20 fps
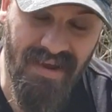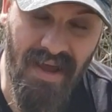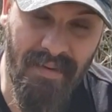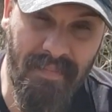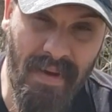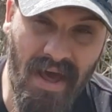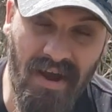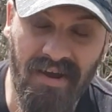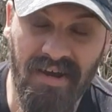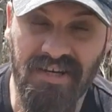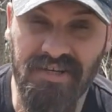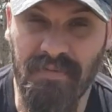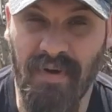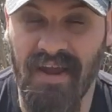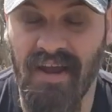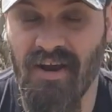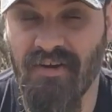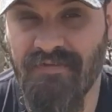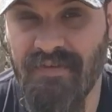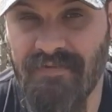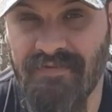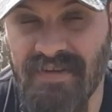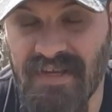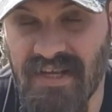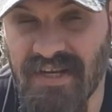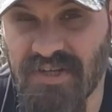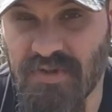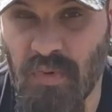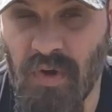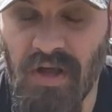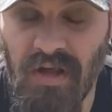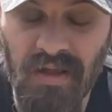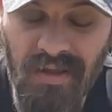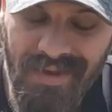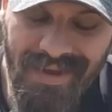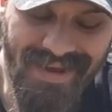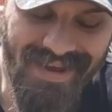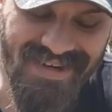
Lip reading: I mounted it to my AR-15 as well.